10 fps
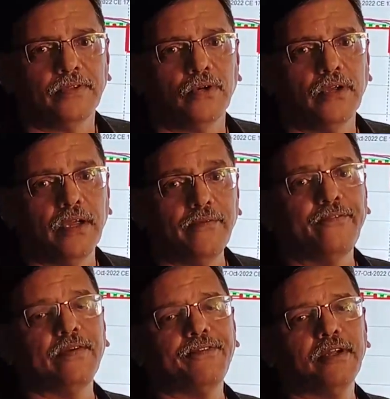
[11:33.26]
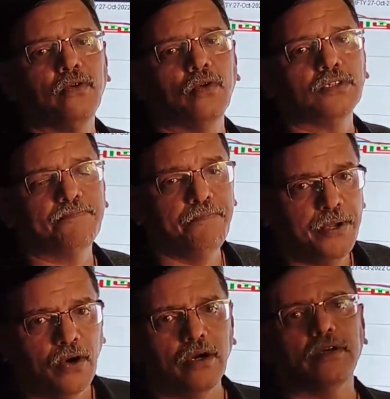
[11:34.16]
So if Nifty goes
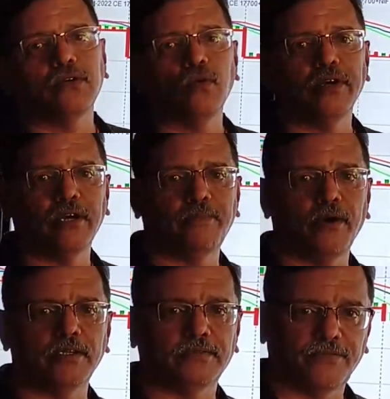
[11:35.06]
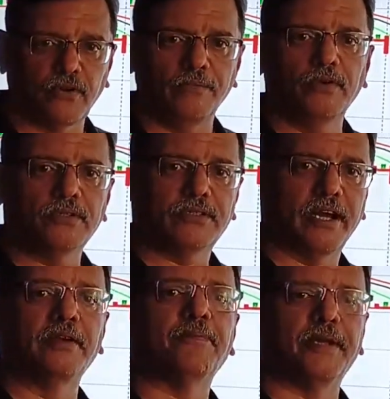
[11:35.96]
beyond 200 points from your
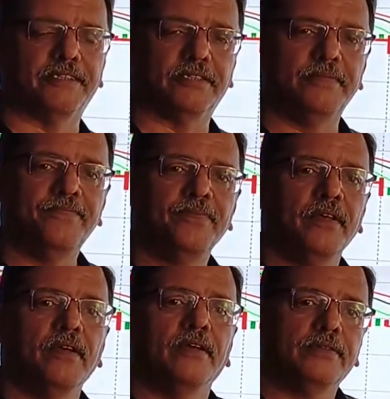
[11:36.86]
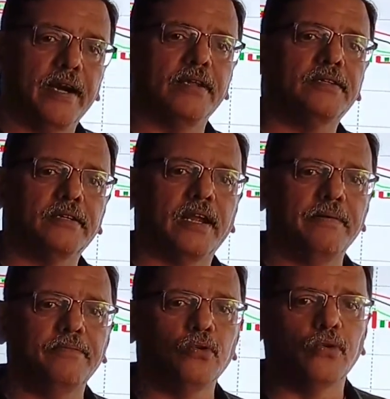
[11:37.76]
strike price, that is the
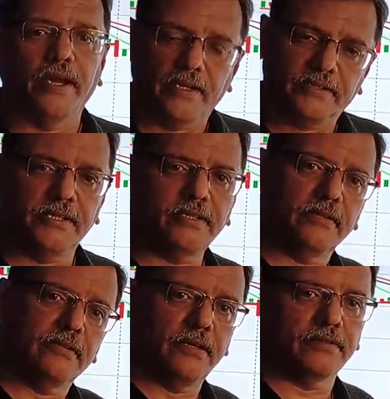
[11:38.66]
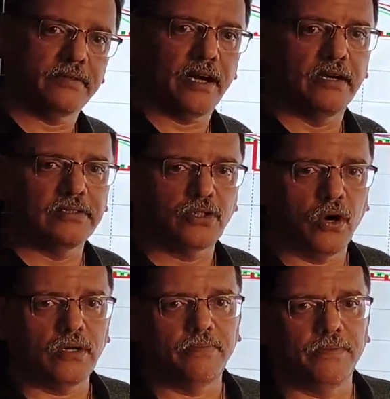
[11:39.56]
time to exit the straddle
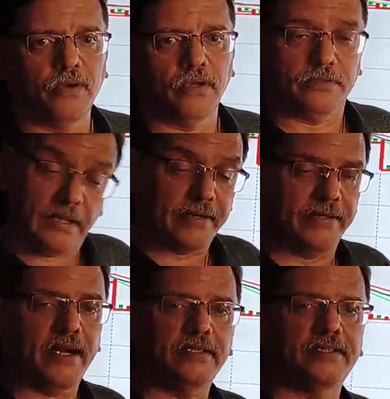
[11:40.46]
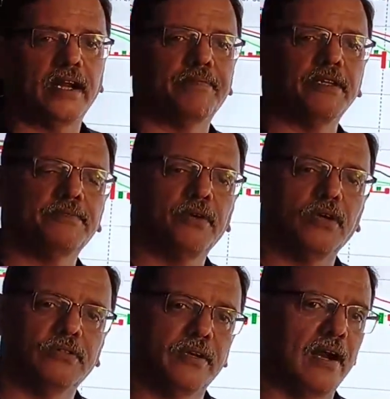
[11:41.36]
short, because that strike price,
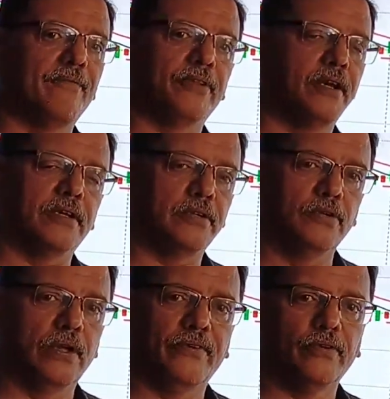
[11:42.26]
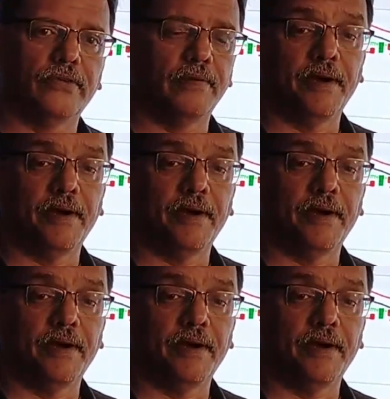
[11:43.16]
because then after that you never know, there